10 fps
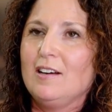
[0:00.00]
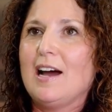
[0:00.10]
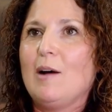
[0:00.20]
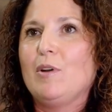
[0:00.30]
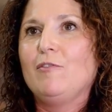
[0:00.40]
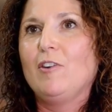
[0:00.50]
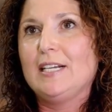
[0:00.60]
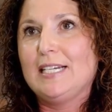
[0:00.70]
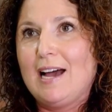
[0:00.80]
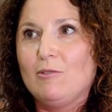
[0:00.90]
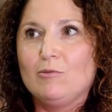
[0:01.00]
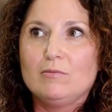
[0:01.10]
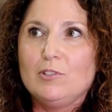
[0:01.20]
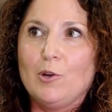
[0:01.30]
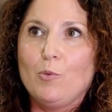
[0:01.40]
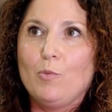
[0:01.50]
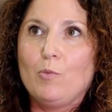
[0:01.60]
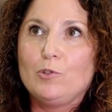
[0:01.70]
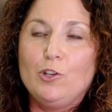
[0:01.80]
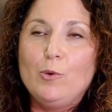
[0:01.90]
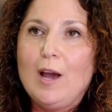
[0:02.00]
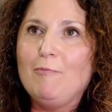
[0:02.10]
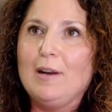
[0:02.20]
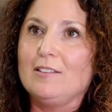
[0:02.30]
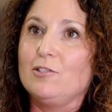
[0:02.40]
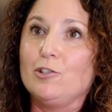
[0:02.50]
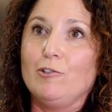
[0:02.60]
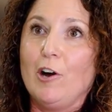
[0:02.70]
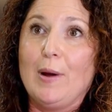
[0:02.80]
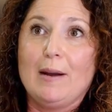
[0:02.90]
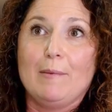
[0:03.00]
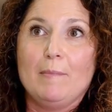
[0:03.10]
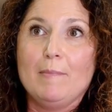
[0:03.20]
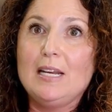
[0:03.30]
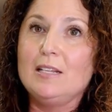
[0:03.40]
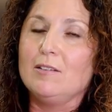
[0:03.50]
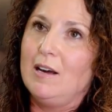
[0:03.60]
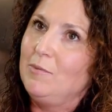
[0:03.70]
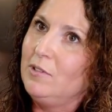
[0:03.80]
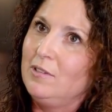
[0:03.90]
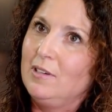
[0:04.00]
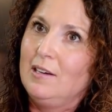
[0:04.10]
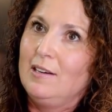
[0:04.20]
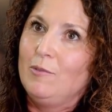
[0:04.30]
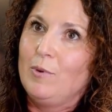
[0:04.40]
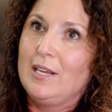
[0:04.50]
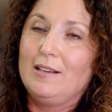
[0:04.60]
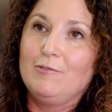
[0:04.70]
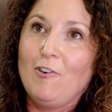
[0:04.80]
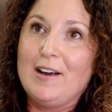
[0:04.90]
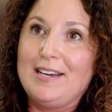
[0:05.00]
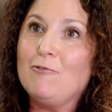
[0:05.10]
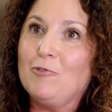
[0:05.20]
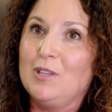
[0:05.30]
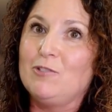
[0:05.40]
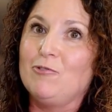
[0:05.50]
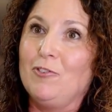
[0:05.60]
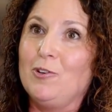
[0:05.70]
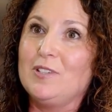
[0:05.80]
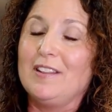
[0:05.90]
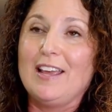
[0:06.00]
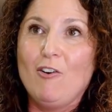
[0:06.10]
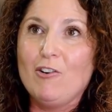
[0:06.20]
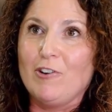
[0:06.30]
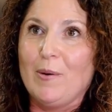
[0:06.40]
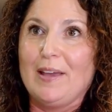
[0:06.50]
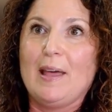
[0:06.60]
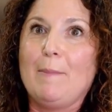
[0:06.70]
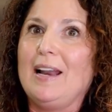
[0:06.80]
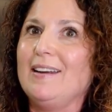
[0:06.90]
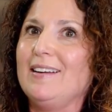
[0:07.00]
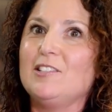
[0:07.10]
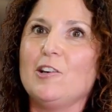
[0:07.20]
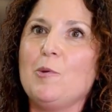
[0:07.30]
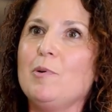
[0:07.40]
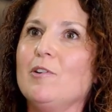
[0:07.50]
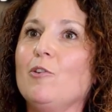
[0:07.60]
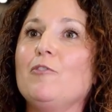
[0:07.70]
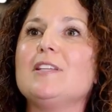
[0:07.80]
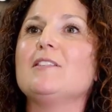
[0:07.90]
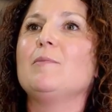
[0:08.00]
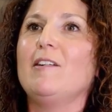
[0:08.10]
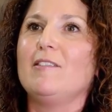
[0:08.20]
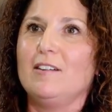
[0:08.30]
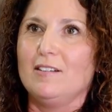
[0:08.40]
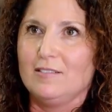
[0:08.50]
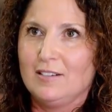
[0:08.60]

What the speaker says: and we find out, do you have plans to grow? And many times we find out from these reviews that they are growing and they're planning to open an office in America.